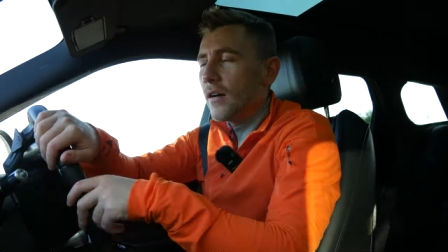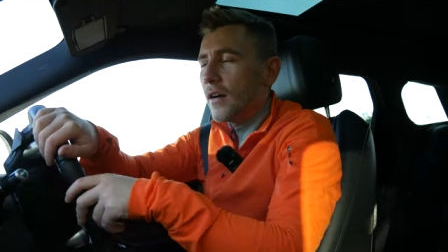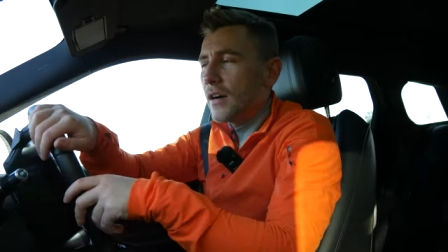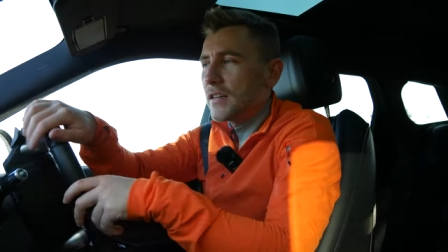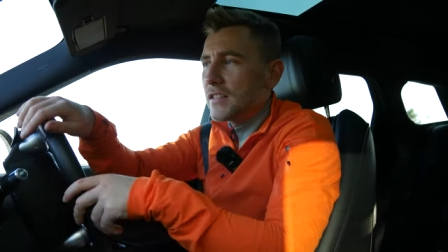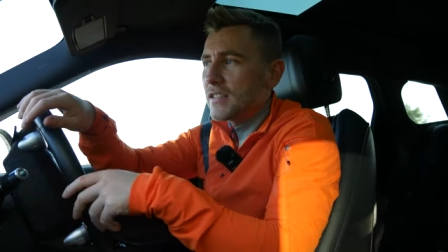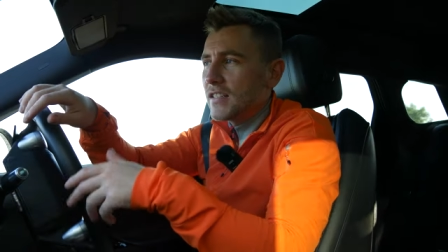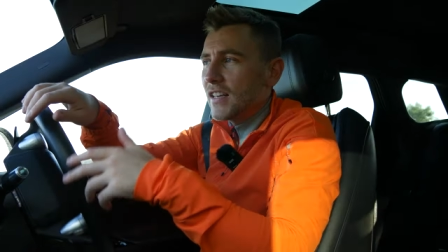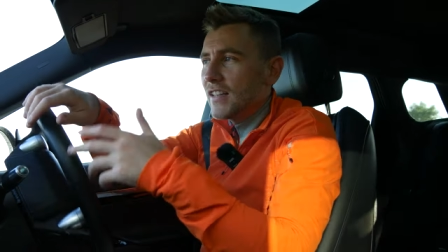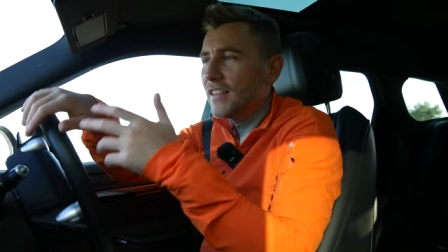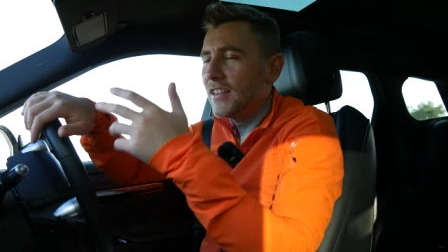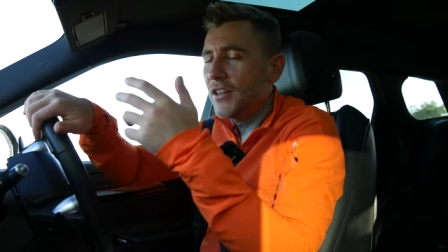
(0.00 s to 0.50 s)

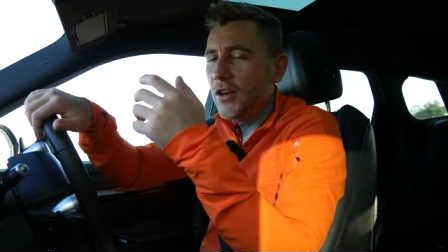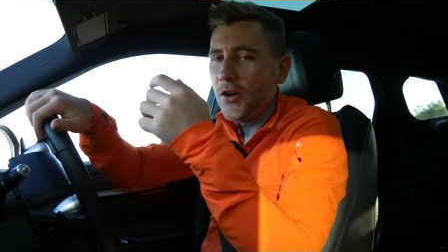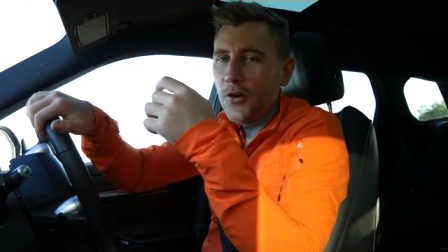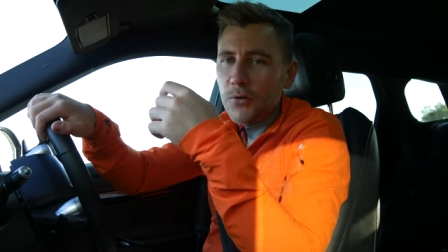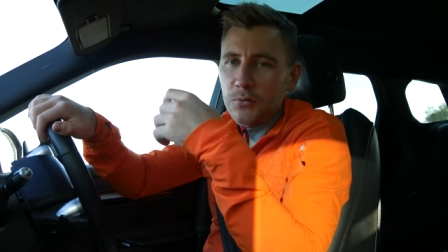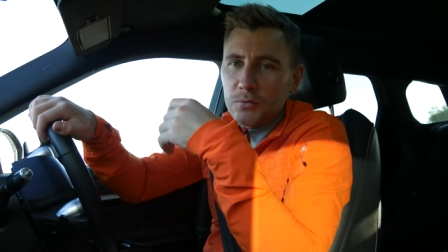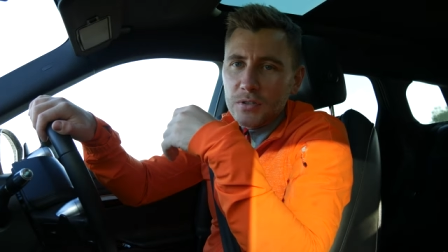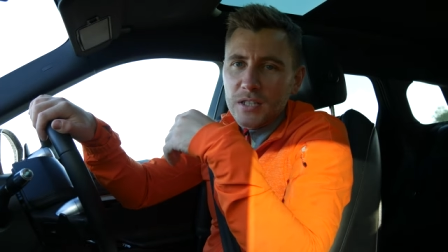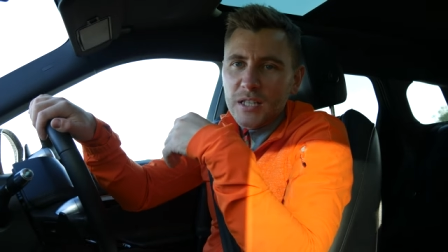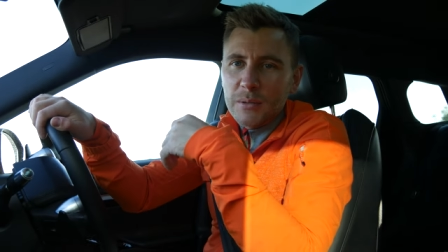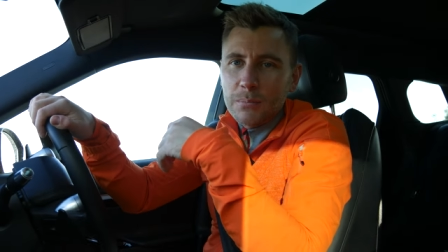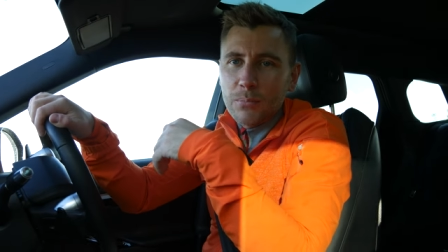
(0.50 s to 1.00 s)
I'd say the
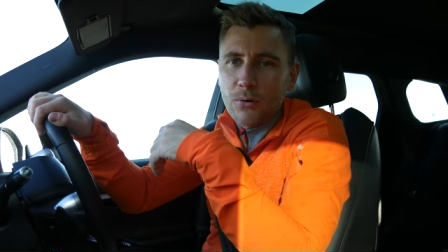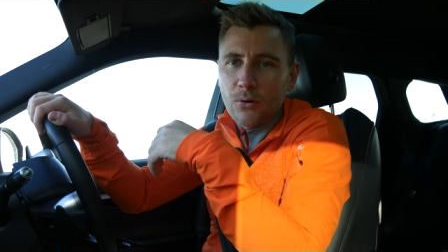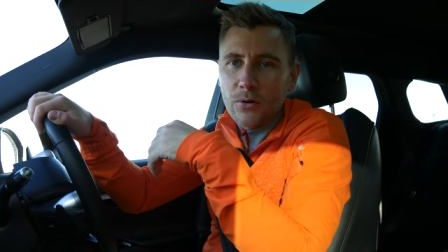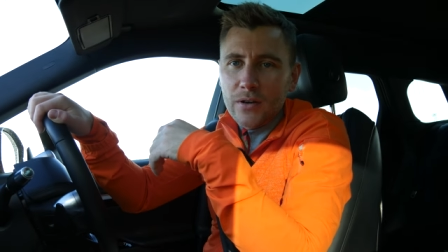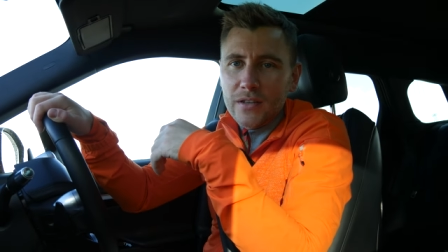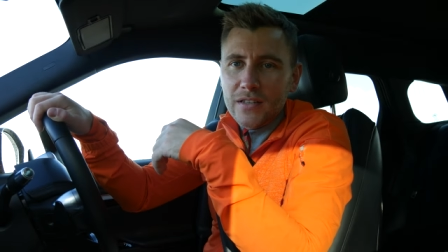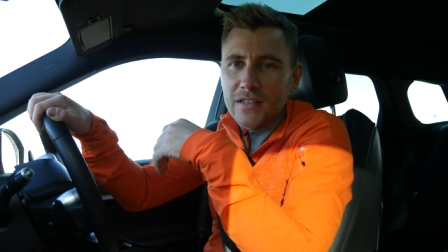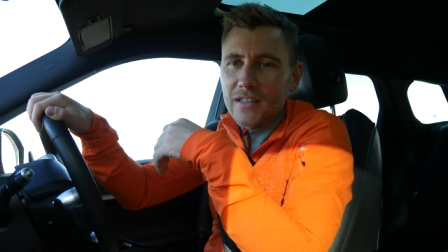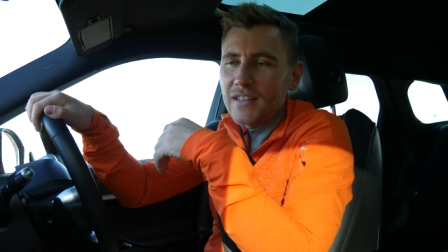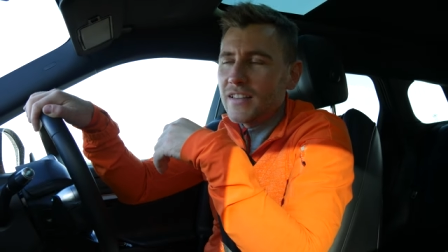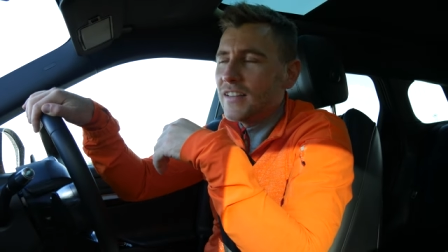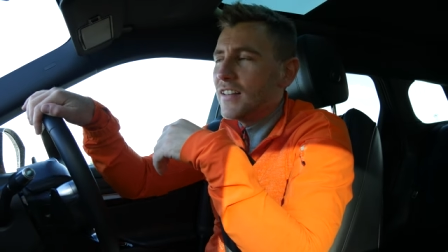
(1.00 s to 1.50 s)
only
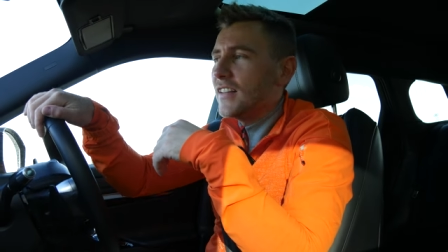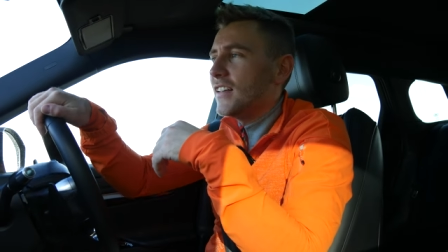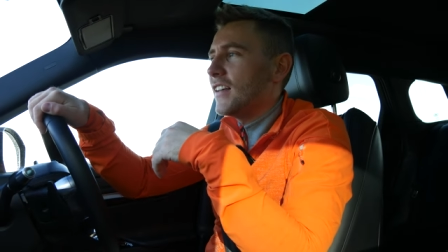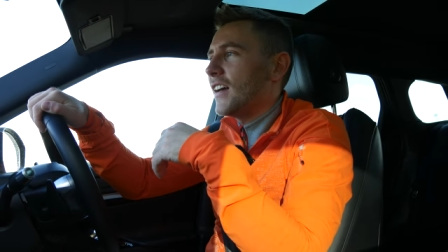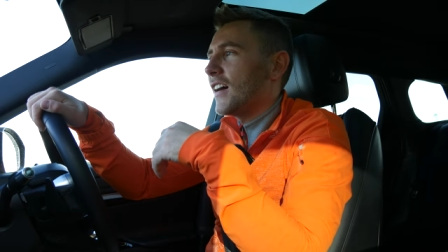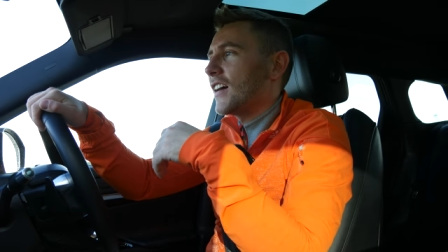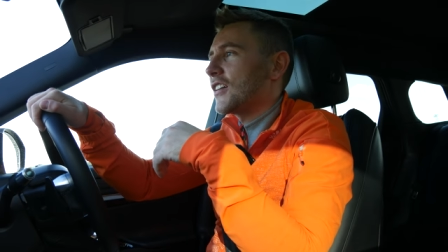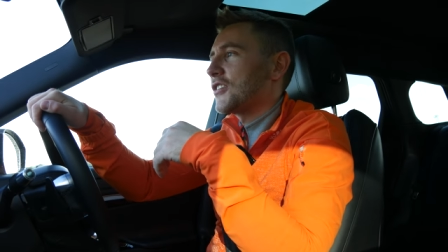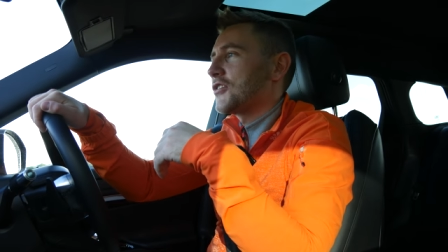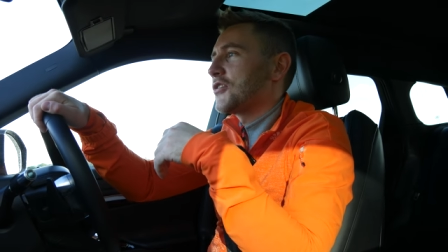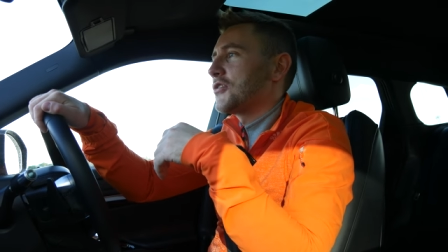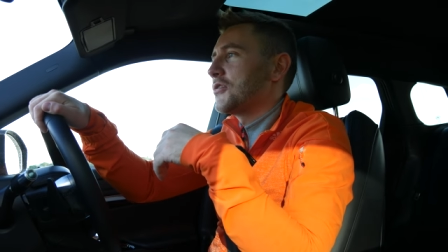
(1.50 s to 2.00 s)
point in the
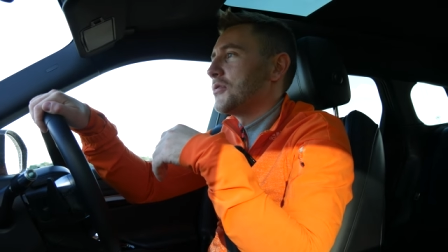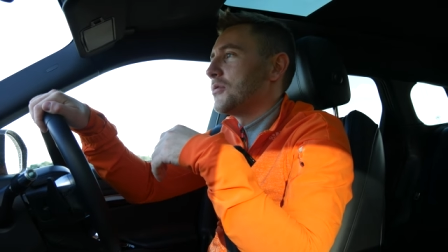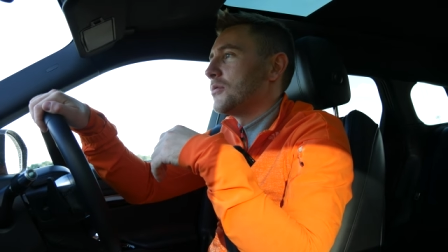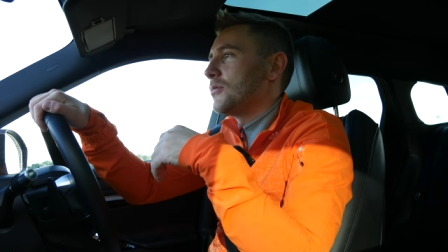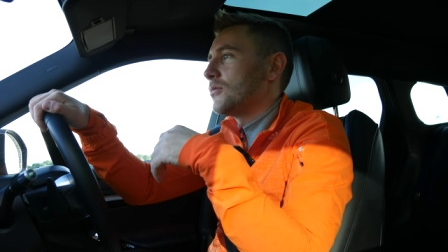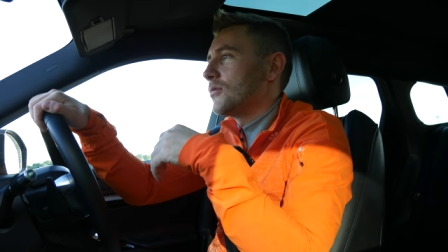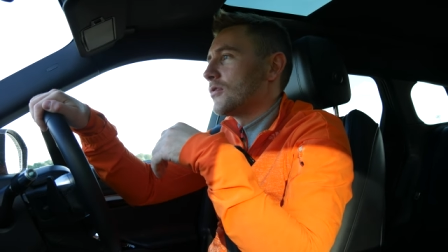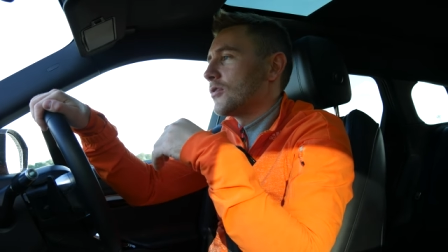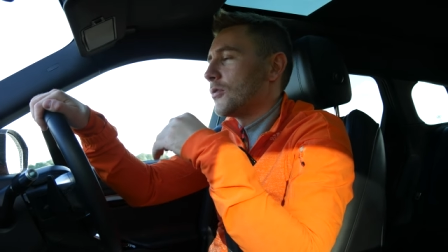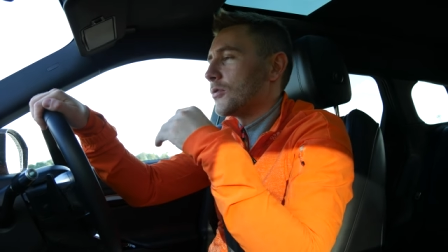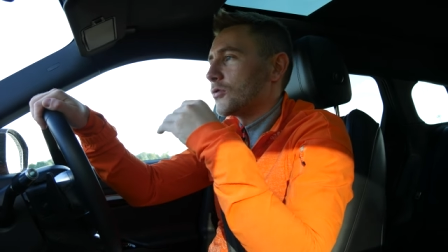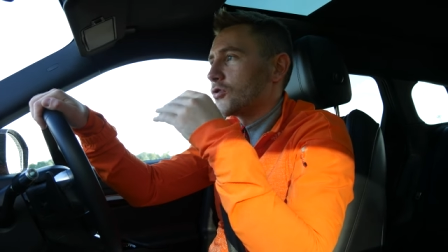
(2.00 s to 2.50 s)

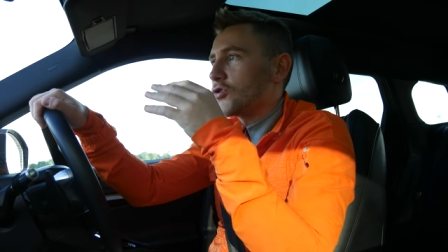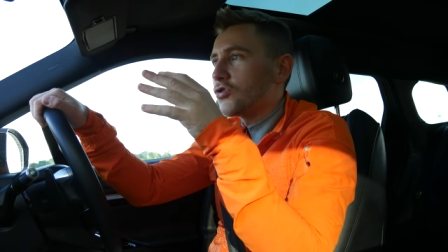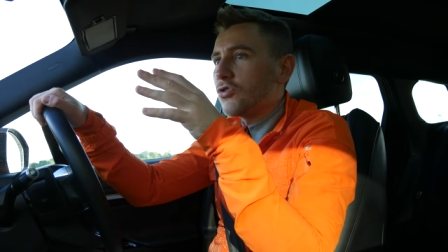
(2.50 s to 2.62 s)
actual sort